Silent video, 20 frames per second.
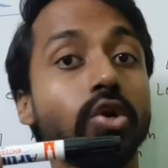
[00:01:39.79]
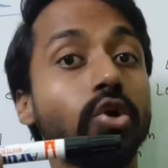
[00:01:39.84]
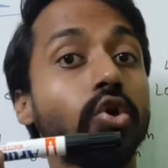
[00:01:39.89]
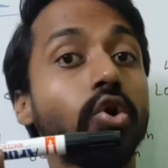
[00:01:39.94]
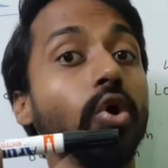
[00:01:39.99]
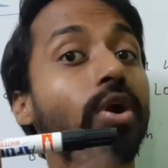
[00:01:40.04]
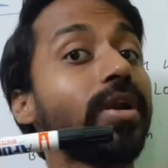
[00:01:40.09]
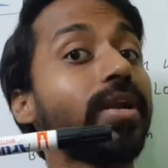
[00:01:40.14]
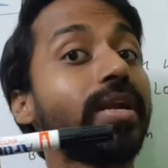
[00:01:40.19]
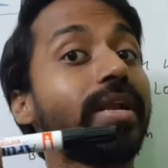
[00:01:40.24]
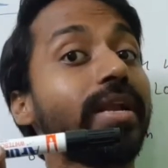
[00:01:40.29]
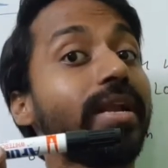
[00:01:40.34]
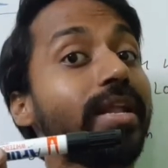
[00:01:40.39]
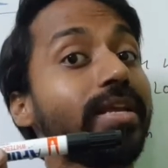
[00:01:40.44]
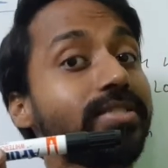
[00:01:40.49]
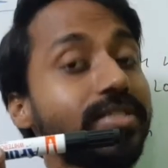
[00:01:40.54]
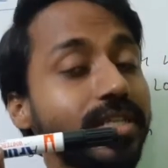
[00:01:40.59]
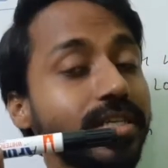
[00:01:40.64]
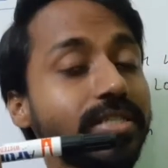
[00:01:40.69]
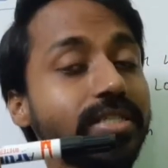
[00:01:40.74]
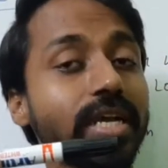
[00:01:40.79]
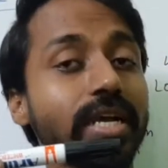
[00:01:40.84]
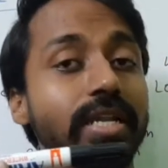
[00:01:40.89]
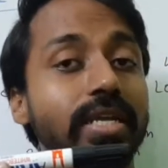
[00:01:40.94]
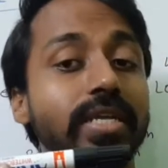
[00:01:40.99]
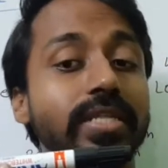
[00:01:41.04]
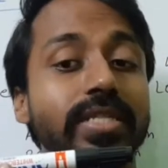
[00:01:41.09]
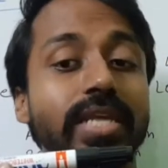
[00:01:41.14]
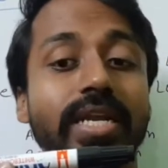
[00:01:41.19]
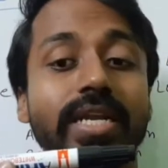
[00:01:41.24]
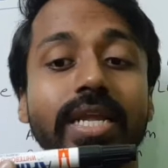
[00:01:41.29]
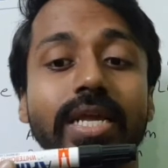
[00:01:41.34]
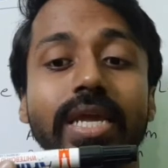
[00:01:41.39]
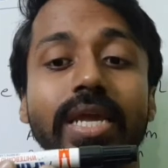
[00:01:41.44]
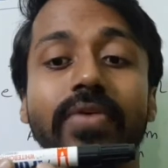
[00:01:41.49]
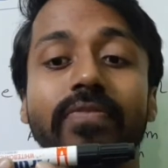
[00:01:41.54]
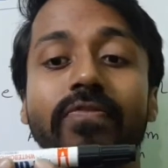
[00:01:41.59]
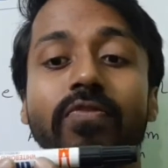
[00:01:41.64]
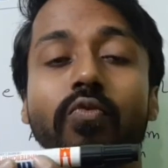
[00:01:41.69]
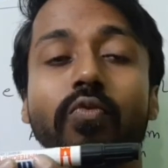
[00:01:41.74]
Not necessary that
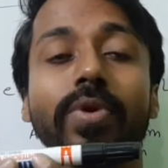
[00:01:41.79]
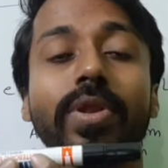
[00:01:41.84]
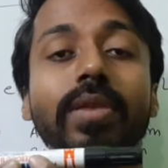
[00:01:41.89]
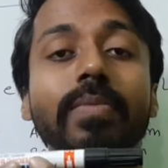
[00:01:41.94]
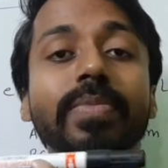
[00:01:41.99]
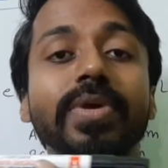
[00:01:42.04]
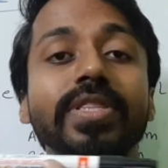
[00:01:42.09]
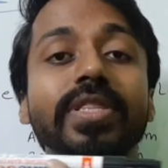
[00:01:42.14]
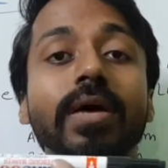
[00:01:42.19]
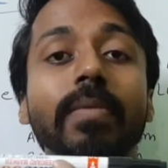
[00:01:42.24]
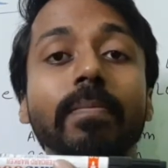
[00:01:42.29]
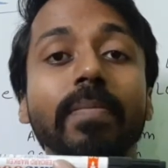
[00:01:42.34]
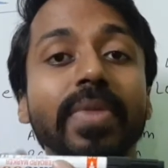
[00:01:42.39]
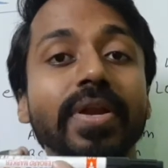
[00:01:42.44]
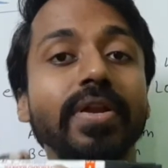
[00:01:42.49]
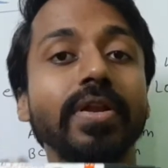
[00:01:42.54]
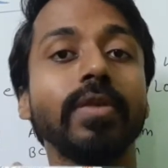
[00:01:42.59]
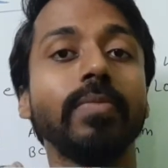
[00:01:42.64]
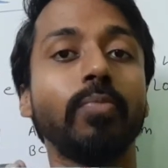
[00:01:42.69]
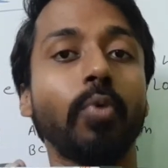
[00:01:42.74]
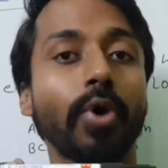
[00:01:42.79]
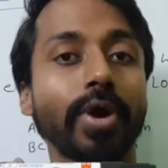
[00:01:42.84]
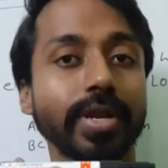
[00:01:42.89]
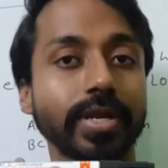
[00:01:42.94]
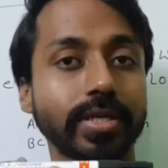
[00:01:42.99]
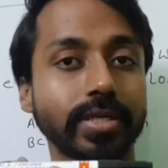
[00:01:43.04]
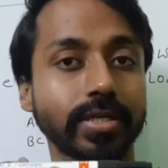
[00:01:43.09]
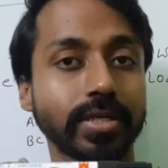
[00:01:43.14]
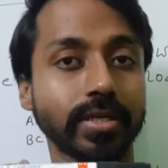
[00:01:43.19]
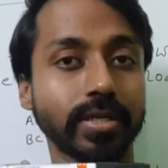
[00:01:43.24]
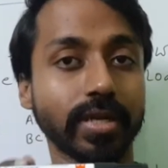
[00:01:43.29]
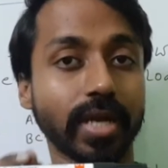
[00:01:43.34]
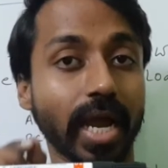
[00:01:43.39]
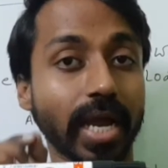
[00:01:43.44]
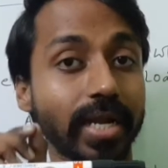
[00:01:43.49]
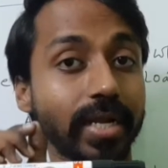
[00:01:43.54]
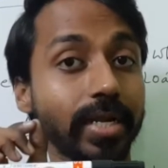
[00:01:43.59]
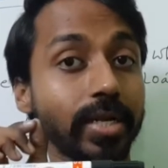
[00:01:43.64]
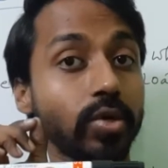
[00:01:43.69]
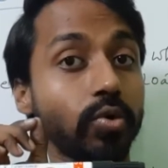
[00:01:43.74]
F will be the middle point.
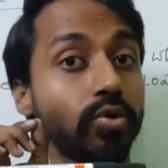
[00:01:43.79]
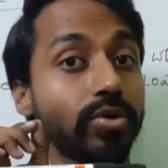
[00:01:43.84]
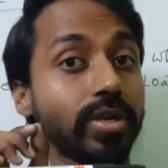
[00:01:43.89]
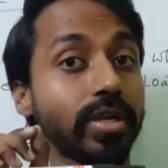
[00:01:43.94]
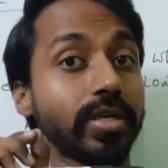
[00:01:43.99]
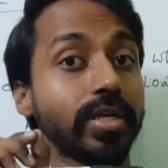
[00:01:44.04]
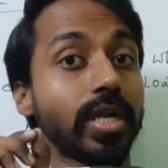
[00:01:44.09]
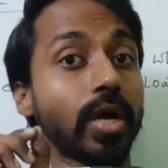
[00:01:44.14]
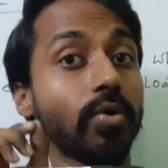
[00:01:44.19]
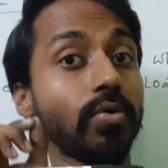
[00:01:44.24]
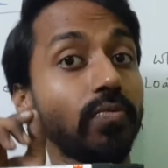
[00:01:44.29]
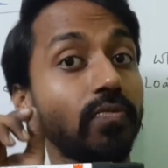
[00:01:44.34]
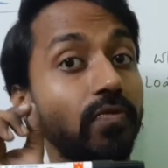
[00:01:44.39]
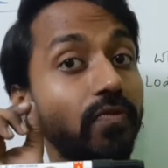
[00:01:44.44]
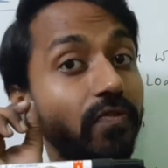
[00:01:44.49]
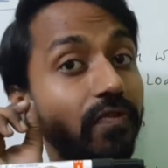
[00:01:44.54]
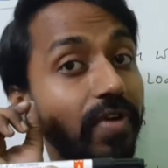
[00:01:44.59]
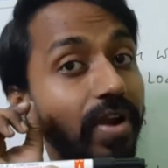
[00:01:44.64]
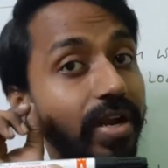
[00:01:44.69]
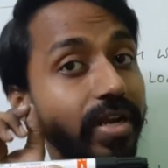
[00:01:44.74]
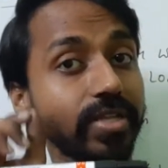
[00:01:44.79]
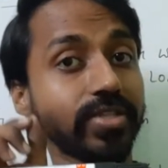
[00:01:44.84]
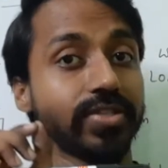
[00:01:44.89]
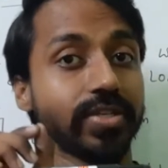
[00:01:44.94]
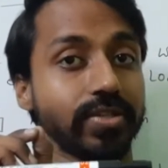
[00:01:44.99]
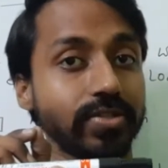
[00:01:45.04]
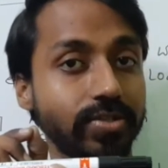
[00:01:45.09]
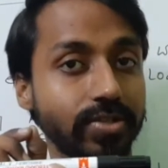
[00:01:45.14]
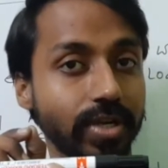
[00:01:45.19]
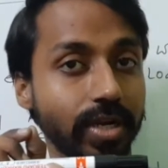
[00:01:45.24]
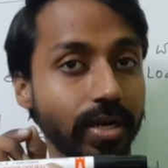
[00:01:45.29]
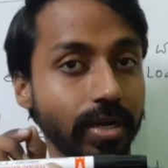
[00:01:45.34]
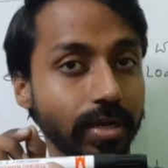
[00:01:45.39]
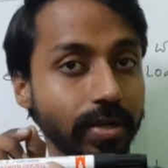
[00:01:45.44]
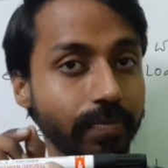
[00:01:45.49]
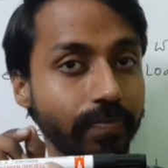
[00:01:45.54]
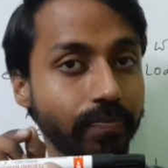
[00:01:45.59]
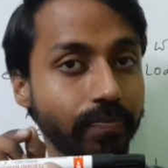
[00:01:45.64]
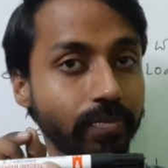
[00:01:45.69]
Kindly note it down very sincerely.